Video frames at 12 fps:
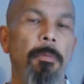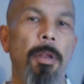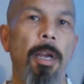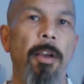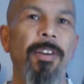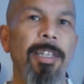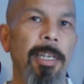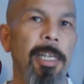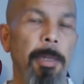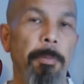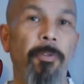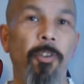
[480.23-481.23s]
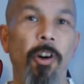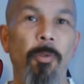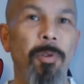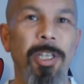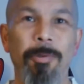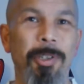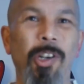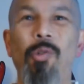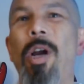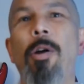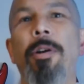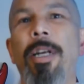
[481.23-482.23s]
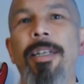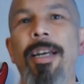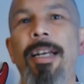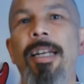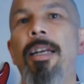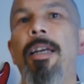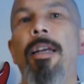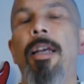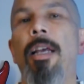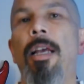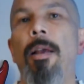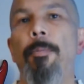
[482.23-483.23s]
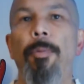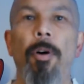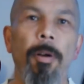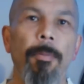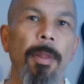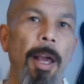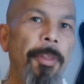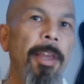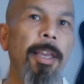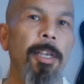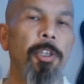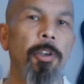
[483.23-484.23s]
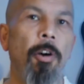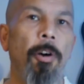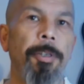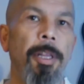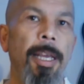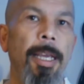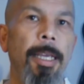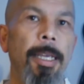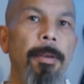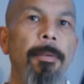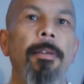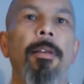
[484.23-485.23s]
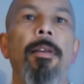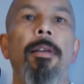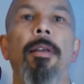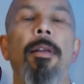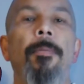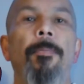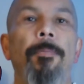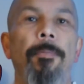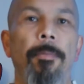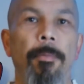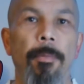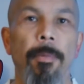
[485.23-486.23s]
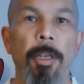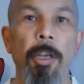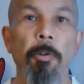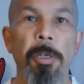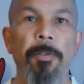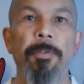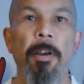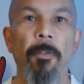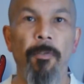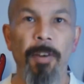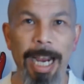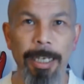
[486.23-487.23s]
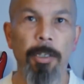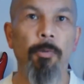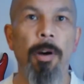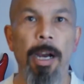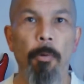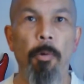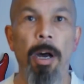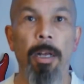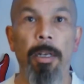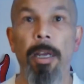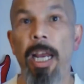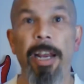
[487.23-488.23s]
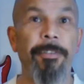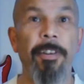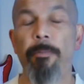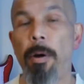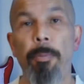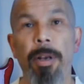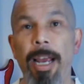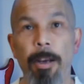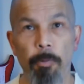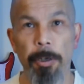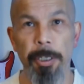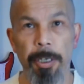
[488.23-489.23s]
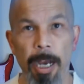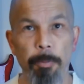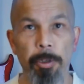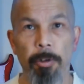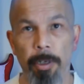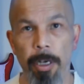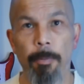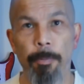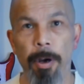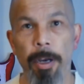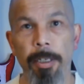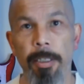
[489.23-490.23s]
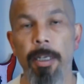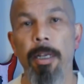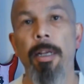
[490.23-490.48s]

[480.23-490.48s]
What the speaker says: a fantastic performance, it was a quick one I did, but I think it showed the use of the effect quite well, even if my playing wasn't absolutely on point.